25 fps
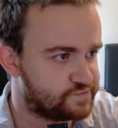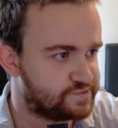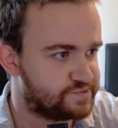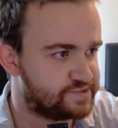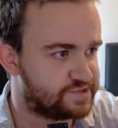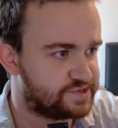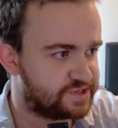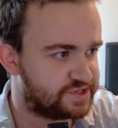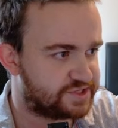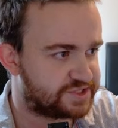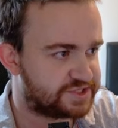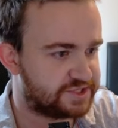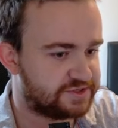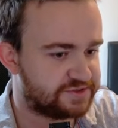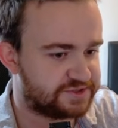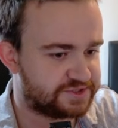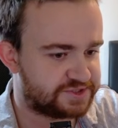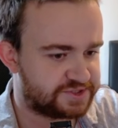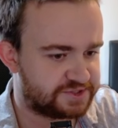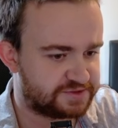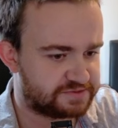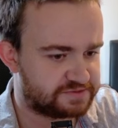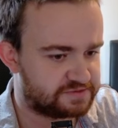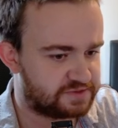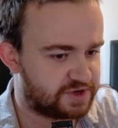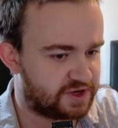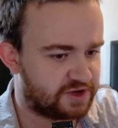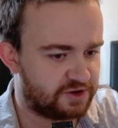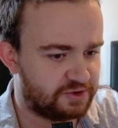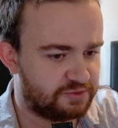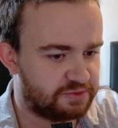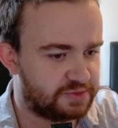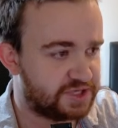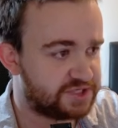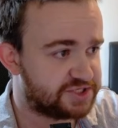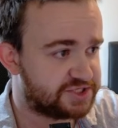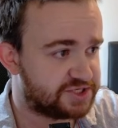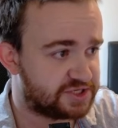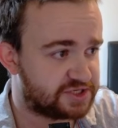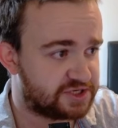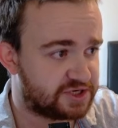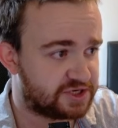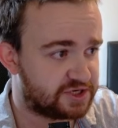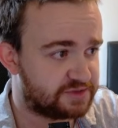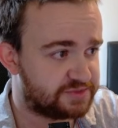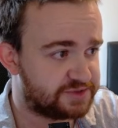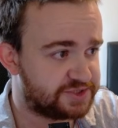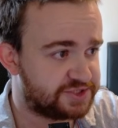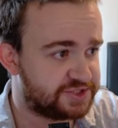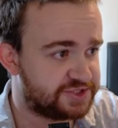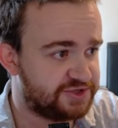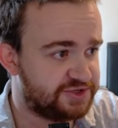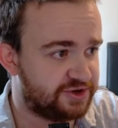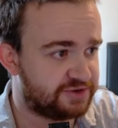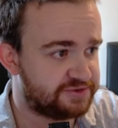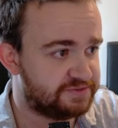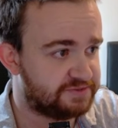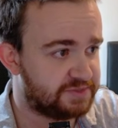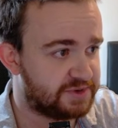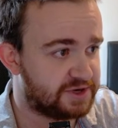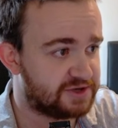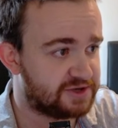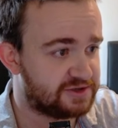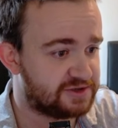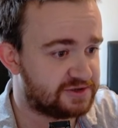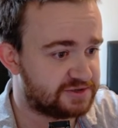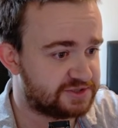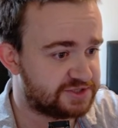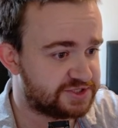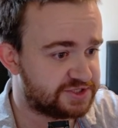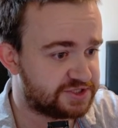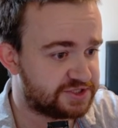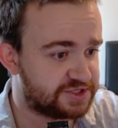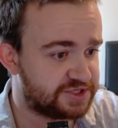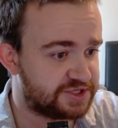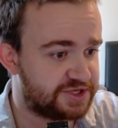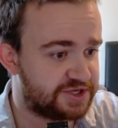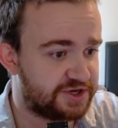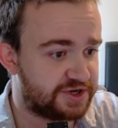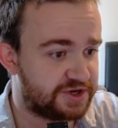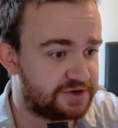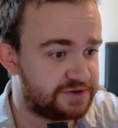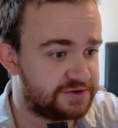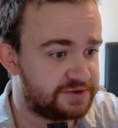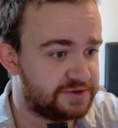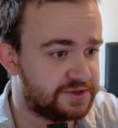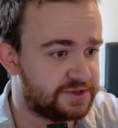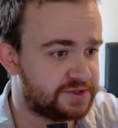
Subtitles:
Yeah, it shows us a whole bunch of garbage. Dod Marlons and Kyo.